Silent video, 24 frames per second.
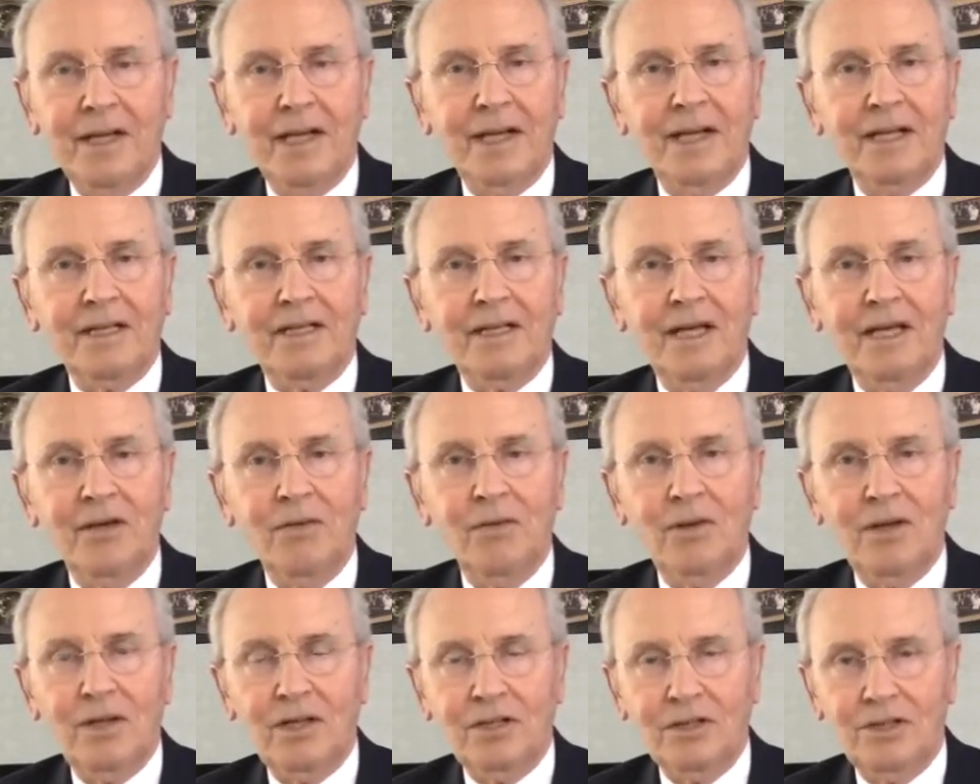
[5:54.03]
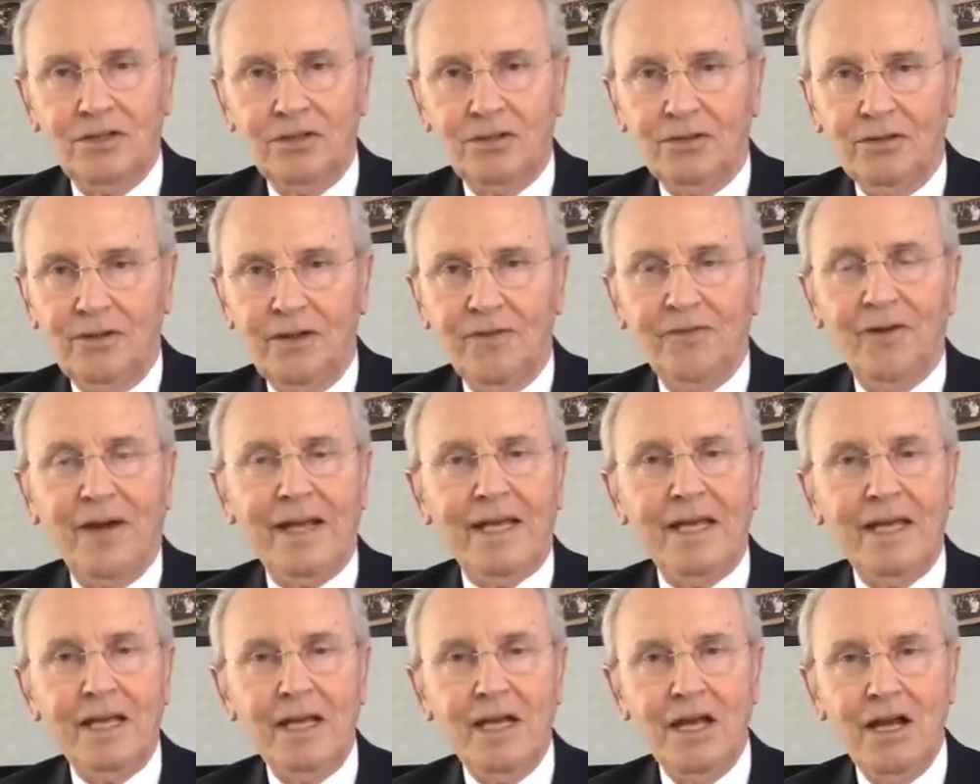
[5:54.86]
And I'll tell you what I'll do. If
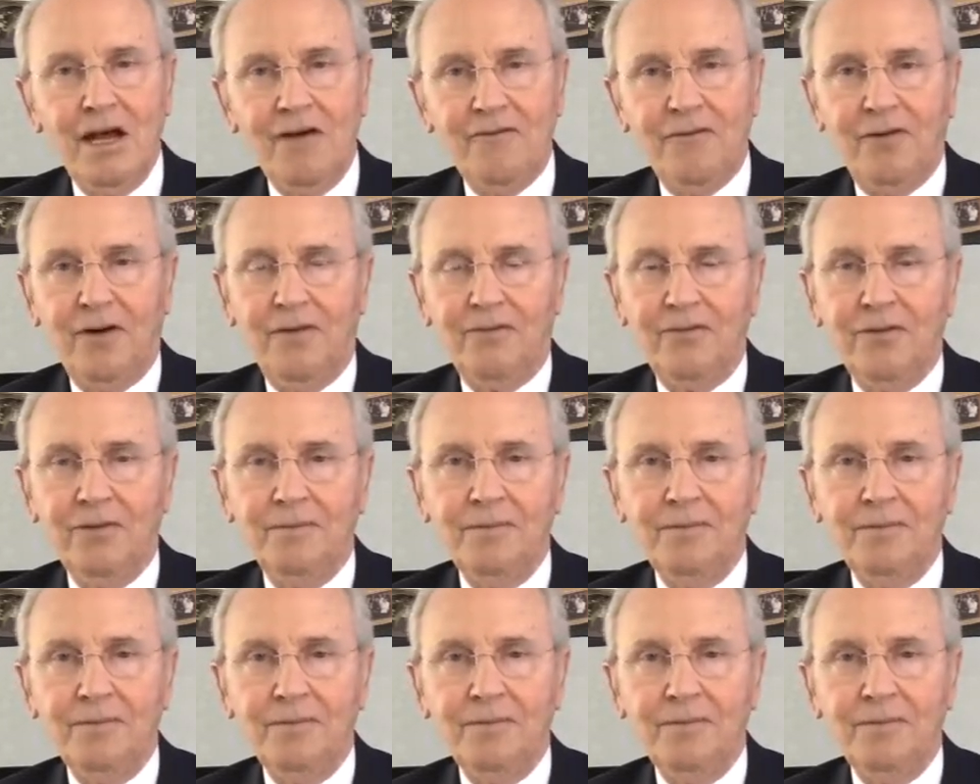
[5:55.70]
I get enough of